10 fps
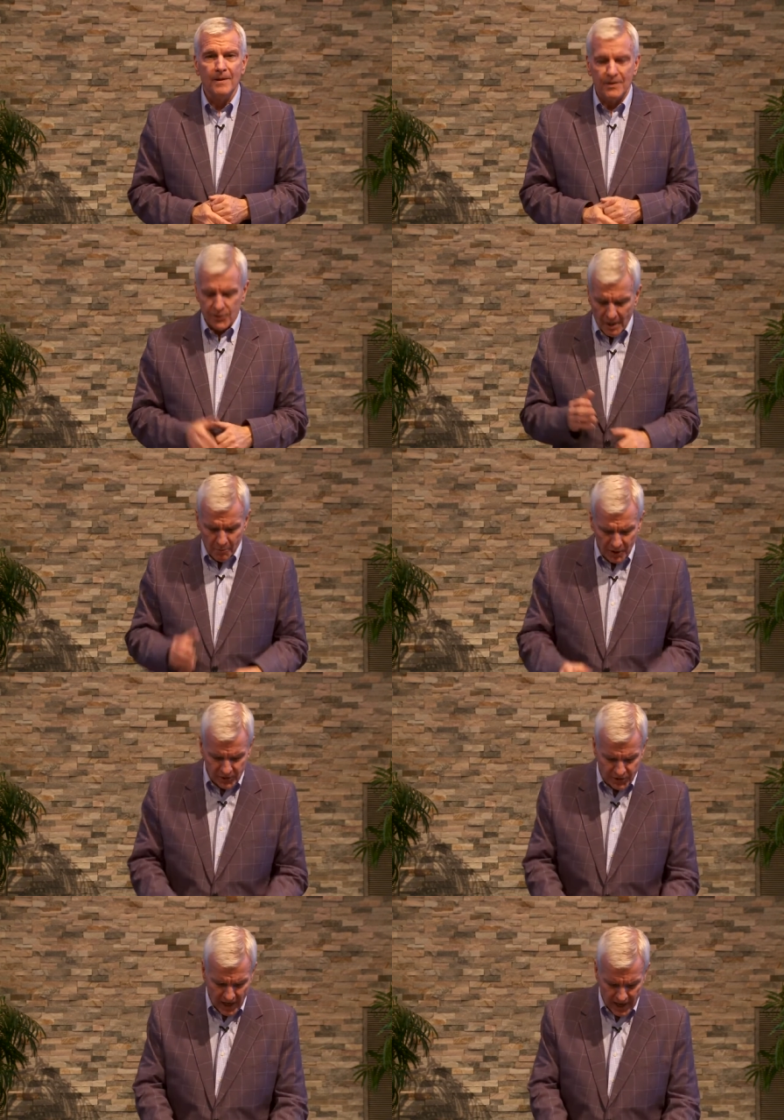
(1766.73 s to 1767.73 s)
Someone
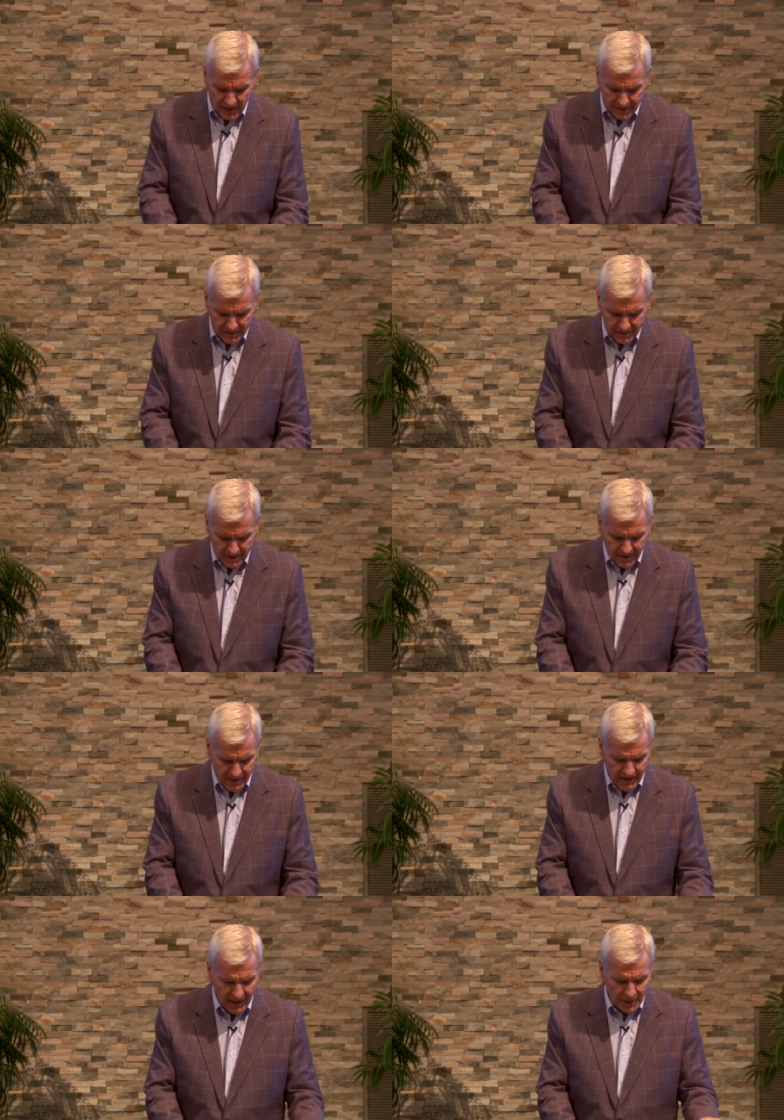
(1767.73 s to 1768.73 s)
said,
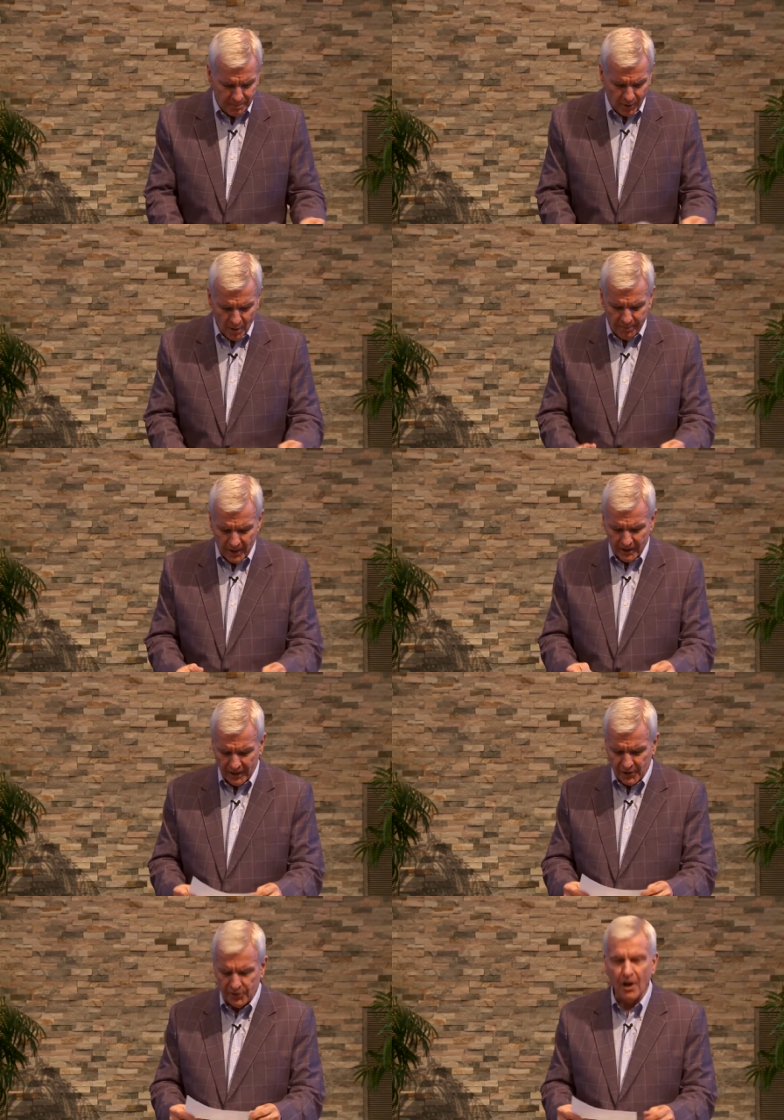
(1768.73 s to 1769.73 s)
and
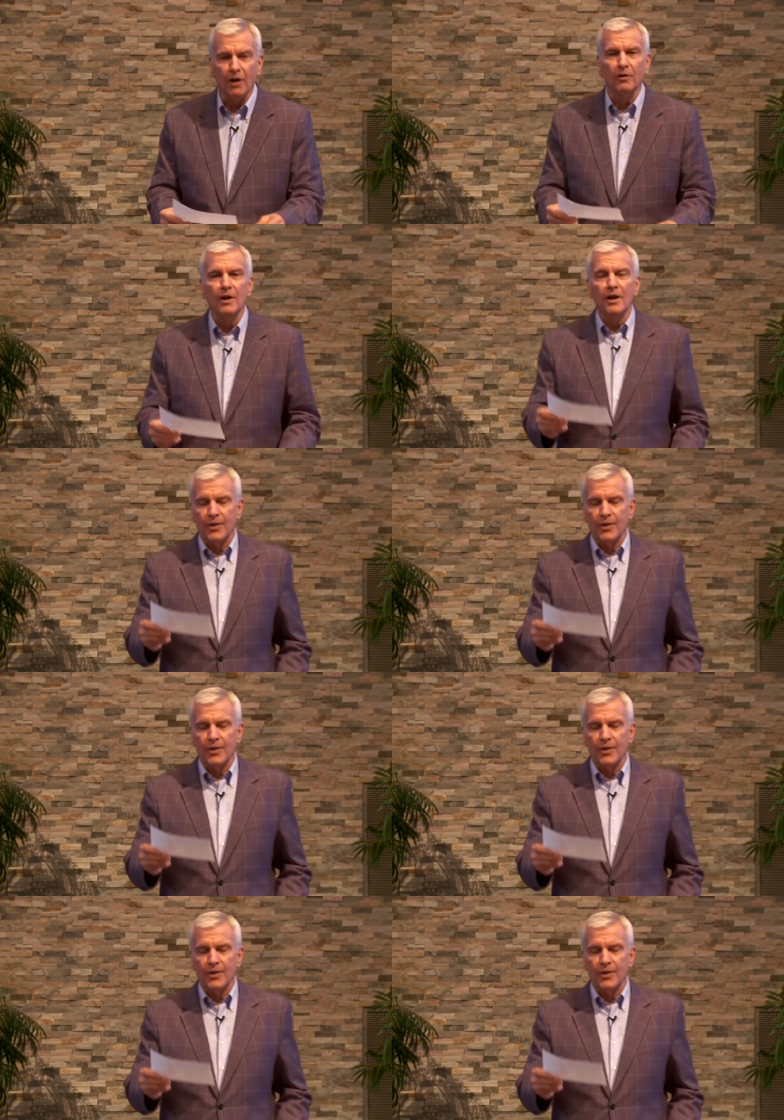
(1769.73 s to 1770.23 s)
appropriately so,